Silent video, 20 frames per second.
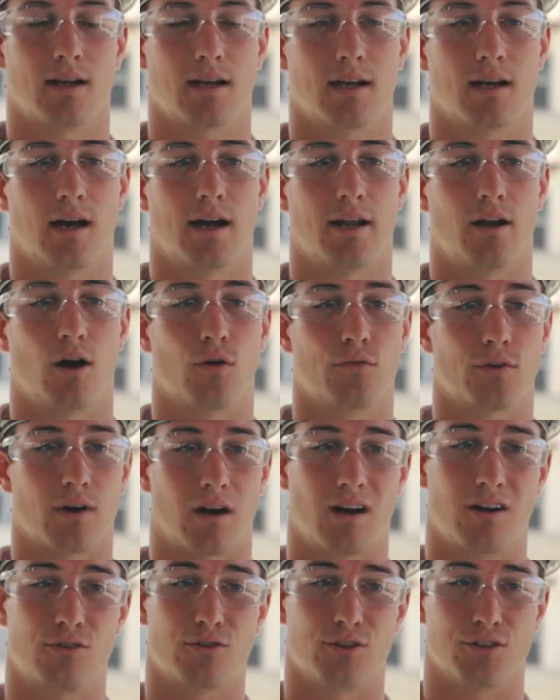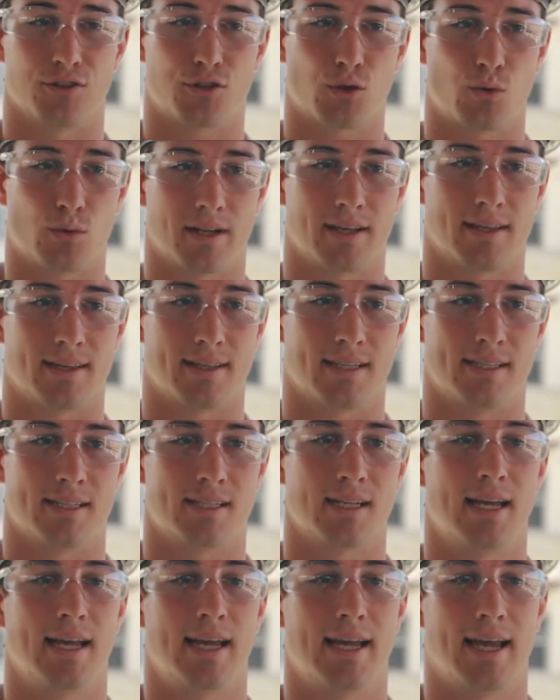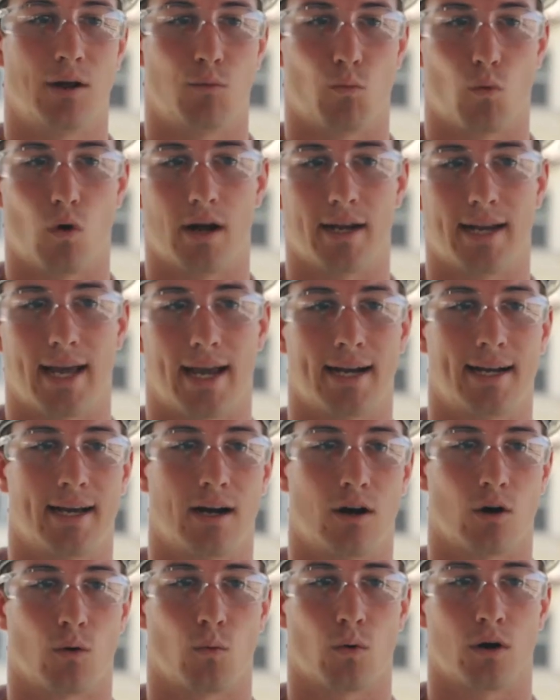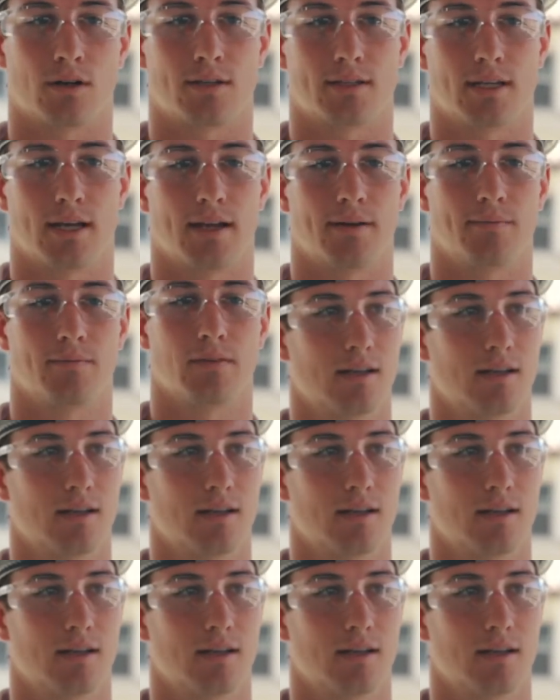cut over 120 of these in one 8-hour workday.